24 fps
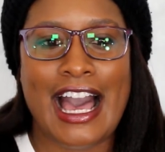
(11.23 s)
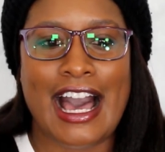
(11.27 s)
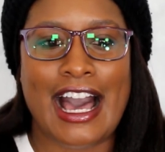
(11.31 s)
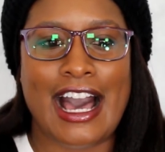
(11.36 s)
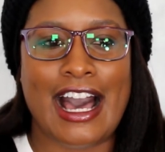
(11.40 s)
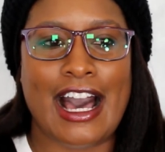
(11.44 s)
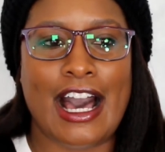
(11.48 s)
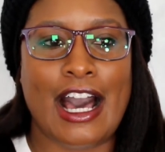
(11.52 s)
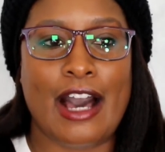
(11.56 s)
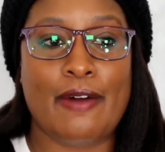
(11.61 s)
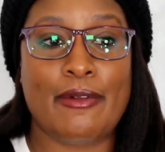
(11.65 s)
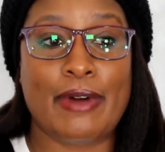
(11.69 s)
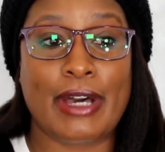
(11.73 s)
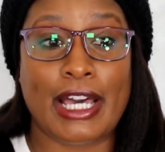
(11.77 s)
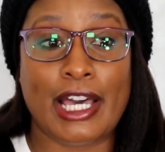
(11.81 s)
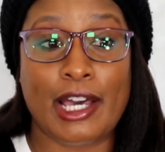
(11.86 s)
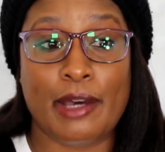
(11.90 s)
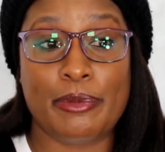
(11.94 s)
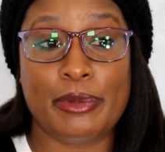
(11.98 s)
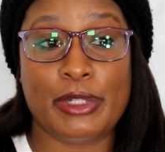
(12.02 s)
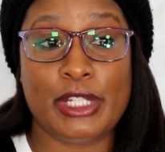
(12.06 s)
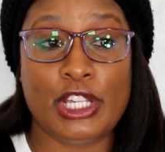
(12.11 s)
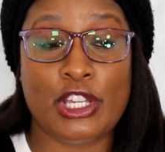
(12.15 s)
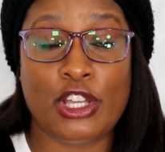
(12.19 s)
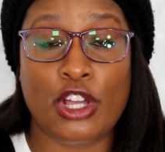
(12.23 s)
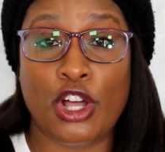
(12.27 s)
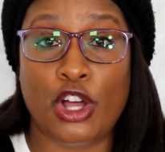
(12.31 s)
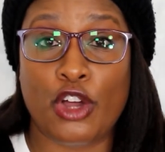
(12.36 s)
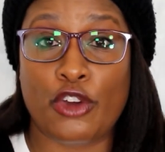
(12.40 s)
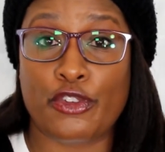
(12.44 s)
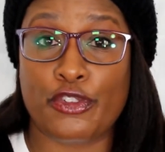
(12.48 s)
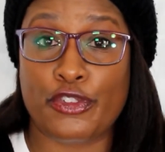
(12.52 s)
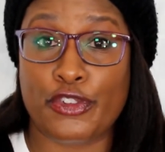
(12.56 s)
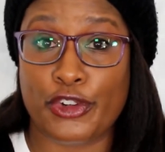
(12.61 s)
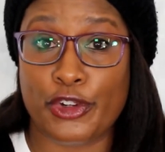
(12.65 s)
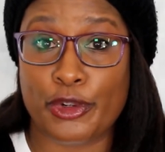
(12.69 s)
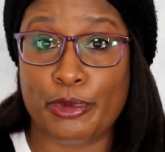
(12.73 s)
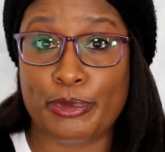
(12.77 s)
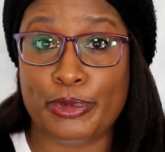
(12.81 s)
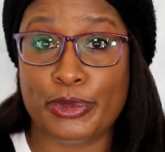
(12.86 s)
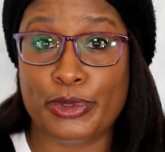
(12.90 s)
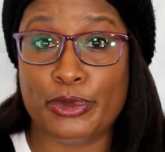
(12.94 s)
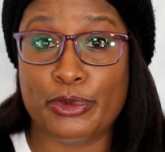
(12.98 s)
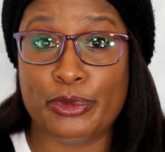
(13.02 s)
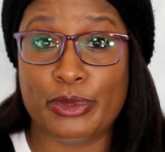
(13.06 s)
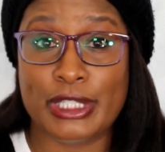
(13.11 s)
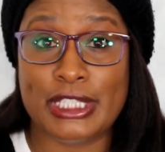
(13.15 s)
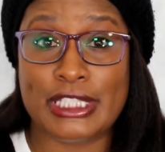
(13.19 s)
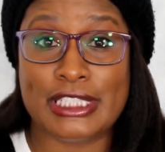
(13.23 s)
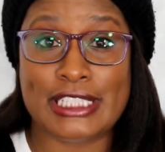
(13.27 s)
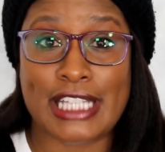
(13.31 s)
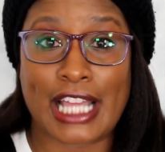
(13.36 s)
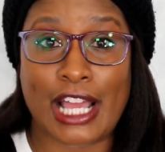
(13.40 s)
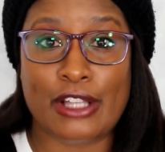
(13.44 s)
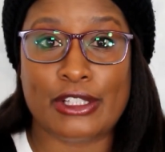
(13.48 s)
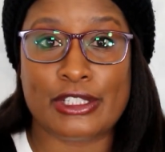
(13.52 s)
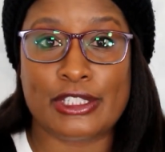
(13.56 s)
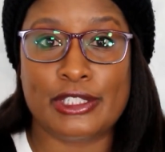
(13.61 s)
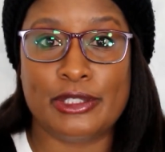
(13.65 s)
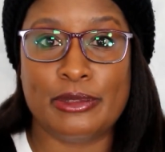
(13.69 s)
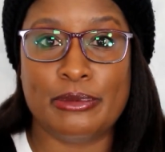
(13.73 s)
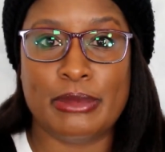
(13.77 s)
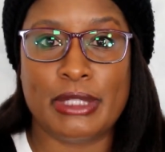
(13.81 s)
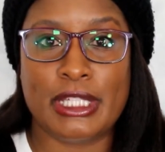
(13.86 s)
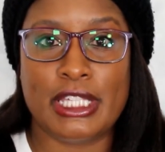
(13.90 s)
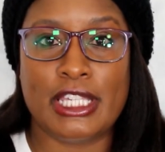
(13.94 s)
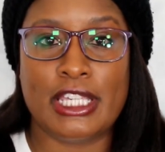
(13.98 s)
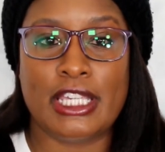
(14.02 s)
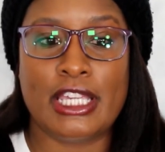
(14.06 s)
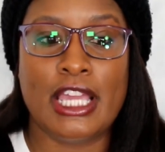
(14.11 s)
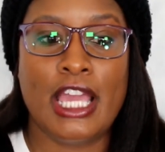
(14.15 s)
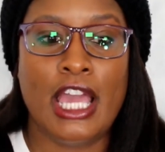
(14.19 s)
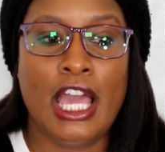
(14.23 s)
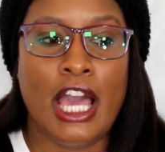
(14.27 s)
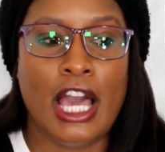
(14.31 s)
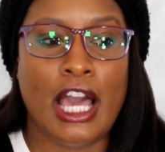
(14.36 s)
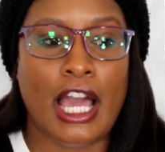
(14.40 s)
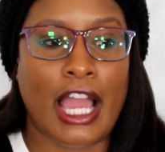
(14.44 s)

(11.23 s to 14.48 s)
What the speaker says: A company called Firmoo reached out to me.